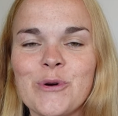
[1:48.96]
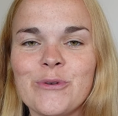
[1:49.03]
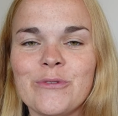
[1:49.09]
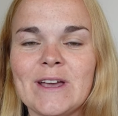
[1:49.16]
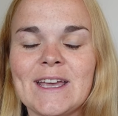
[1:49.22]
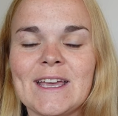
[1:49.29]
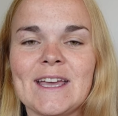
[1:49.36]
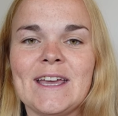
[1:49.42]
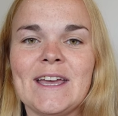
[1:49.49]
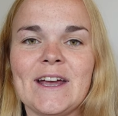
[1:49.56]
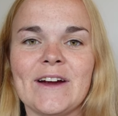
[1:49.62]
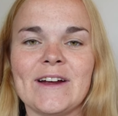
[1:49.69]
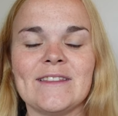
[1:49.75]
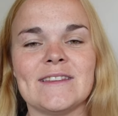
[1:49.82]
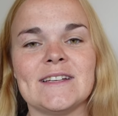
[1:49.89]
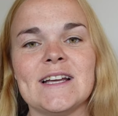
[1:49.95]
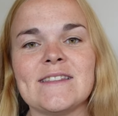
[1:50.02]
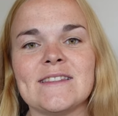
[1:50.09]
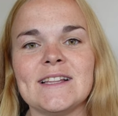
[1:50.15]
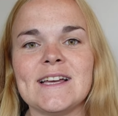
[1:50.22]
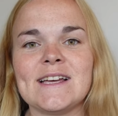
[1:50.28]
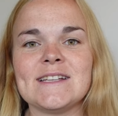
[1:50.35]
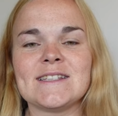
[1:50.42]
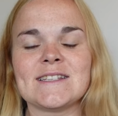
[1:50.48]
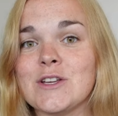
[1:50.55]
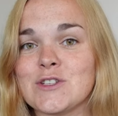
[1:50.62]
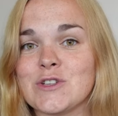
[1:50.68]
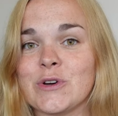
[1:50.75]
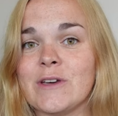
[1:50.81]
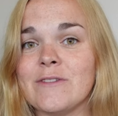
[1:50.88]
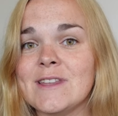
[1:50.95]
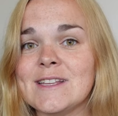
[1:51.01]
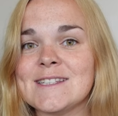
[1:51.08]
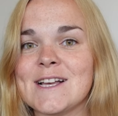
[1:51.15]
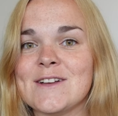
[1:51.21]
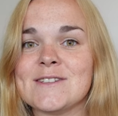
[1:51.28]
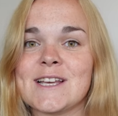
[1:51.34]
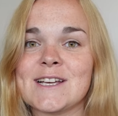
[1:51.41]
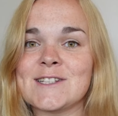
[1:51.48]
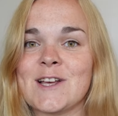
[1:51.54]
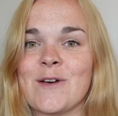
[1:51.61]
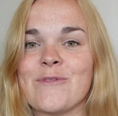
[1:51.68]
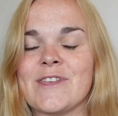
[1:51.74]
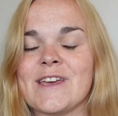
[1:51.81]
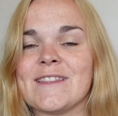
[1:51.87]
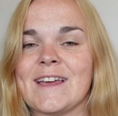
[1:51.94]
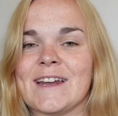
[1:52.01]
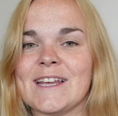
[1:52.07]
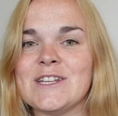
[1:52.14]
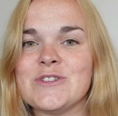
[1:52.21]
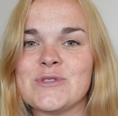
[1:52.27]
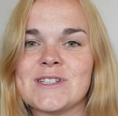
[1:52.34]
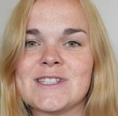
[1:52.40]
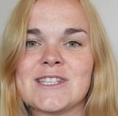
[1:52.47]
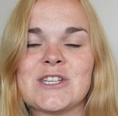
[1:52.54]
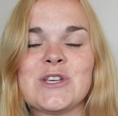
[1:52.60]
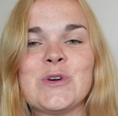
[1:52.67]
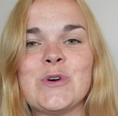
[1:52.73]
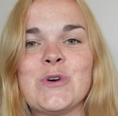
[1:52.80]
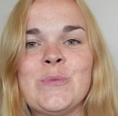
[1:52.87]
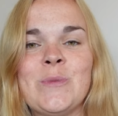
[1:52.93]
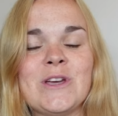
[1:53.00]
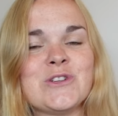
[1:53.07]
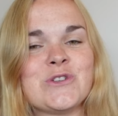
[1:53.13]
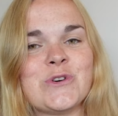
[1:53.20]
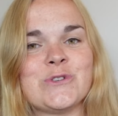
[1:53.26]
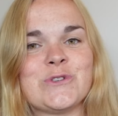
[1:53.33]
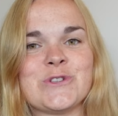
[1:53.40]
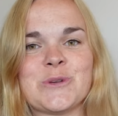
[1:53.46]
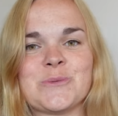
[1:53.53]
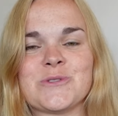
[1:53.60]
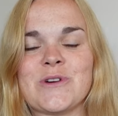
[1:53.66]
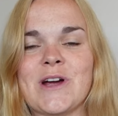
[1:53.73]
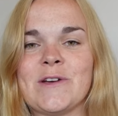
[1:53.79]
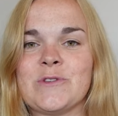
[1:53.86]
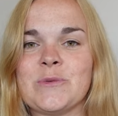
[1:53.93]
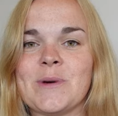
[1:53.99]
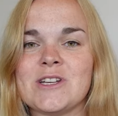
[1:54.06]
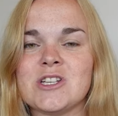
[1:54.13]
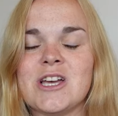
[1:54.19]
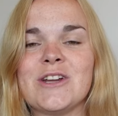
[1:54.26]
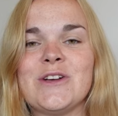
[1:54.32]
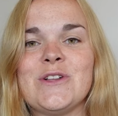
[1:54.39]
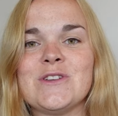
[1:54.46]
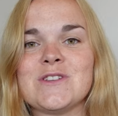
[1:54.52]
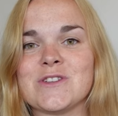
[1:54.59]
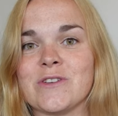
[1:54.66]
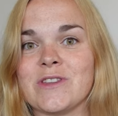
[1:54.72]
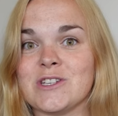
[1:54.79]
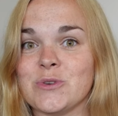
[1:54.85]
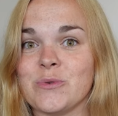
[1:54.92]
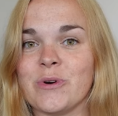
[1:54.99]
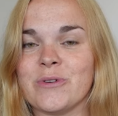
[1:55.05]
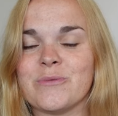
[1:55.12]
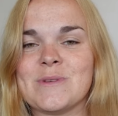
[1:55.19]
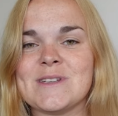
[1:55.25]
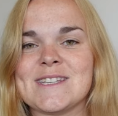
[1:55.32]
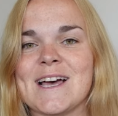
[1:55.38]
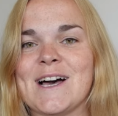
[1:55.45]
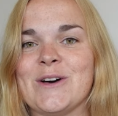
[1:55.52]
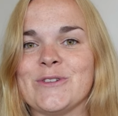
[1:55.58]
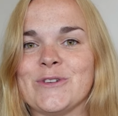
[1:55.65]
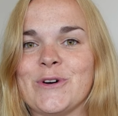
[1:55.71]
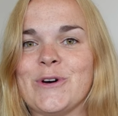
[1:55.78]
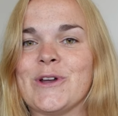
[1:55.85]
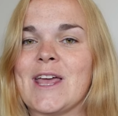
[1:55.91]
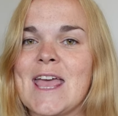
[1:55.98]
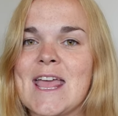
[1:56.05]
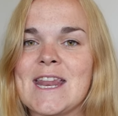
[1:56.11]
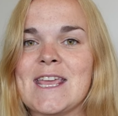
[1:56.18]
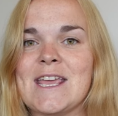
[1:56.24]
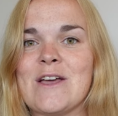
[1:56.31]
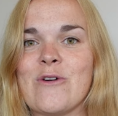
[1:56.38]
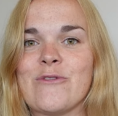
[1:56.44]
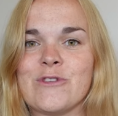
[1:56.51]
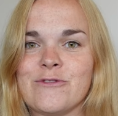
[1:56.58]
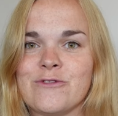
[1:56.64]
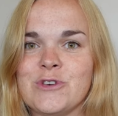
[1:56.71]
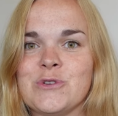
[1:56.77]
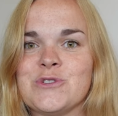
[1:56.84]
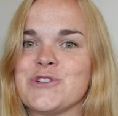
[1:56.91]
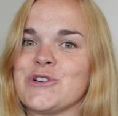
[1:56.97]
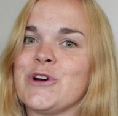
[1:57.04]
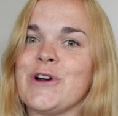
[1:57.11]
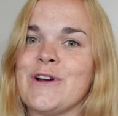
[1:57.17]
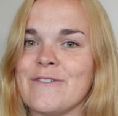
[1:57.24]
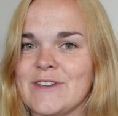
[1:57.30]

moving here in the Netherlands. So if that sounds like something that interests you, make sure to subscribe to my channel so that you won't miss out on any of the future